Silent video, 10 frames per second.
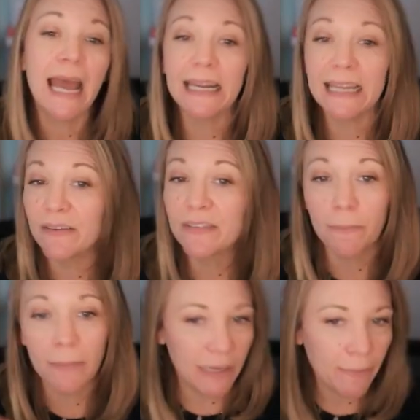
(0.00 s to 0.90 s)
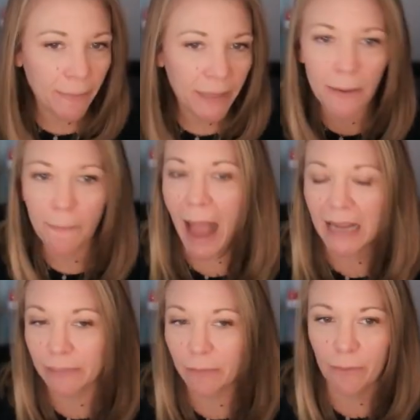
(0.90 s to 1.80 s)
And it gives a minimum and a
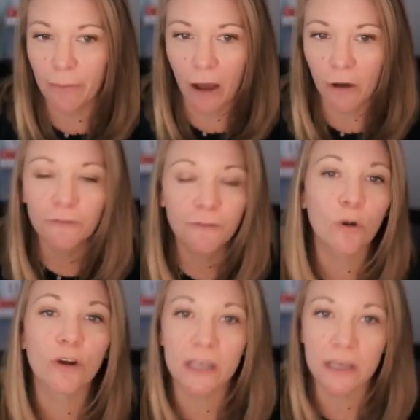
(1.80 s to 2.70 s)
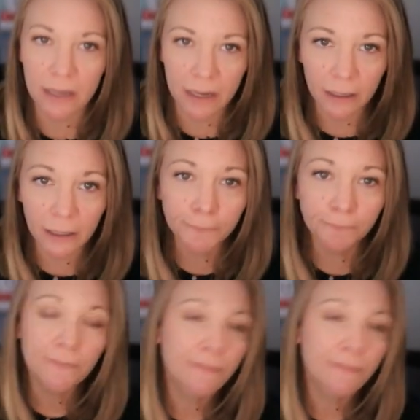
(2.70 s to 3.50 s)
maximum amount for the year.